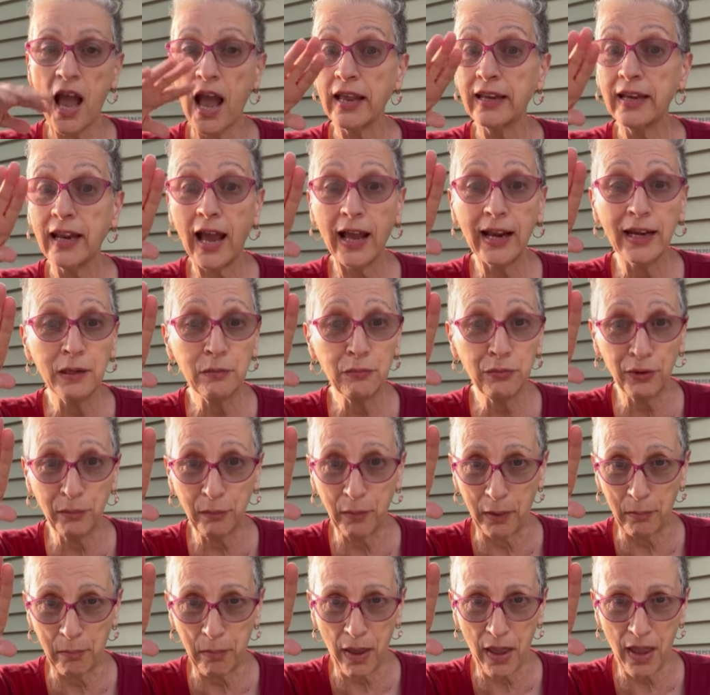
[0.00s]
No, I didn't bring
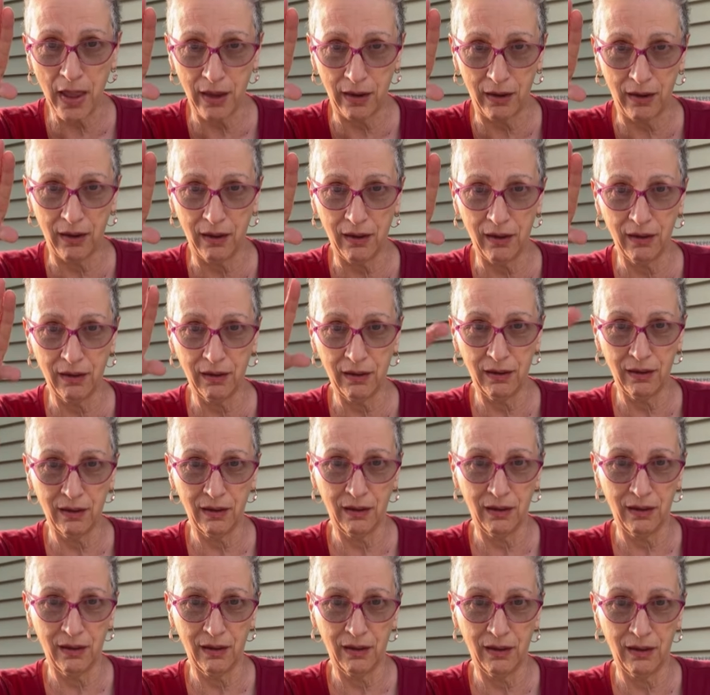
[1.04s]
my bag.
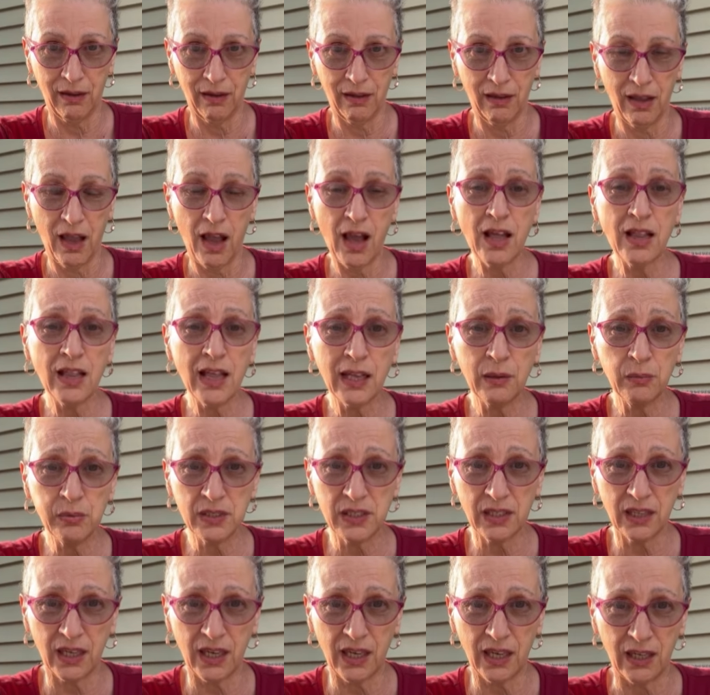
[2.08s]
I was
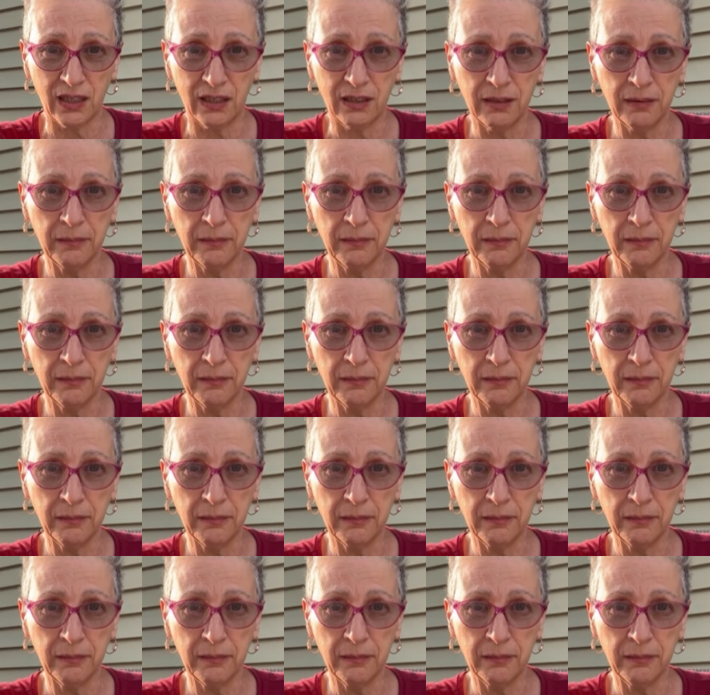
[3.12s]
the key.